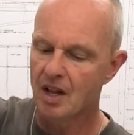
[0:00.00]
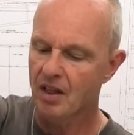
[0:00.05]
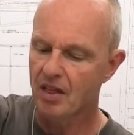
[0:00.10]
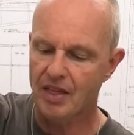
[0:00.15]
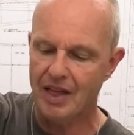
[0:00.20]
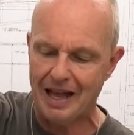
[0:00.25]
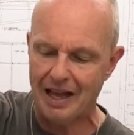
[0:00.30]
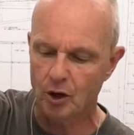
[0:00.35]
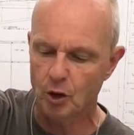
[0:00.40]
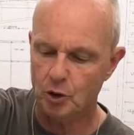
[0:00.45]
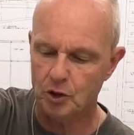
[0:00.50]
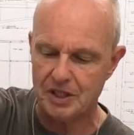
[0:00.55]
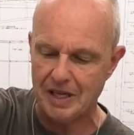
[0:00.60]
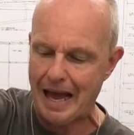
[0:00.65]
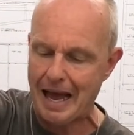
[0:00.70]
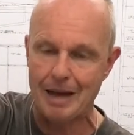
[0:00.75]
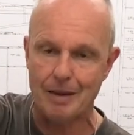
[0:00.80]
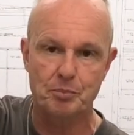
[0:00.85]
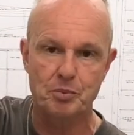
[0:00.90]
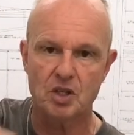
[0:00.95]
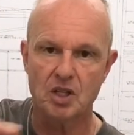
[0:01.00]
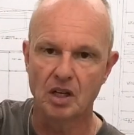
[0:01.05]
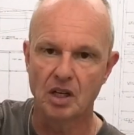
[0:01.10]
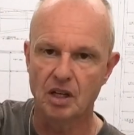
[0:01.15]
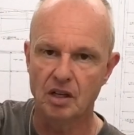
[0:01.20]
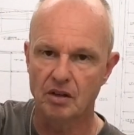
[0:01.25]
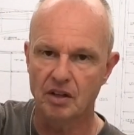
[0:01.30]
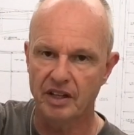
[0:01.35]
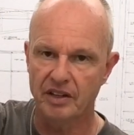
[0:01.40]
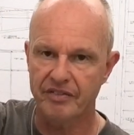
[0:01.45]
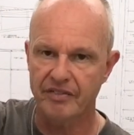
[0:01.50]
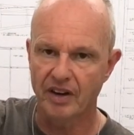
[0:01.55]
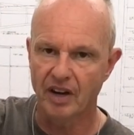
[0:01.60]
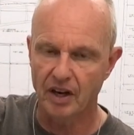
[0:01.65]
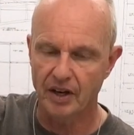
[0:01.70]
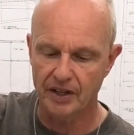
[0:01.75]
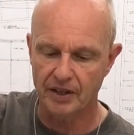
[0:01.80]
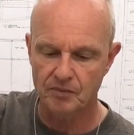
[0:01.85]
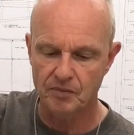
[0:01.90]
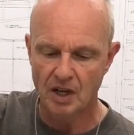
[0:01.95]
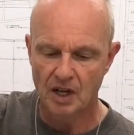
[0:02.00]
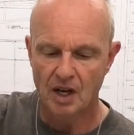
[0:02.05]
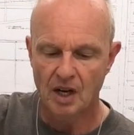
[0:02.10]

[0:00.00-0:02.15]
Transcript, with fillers: That looks absolutely fine.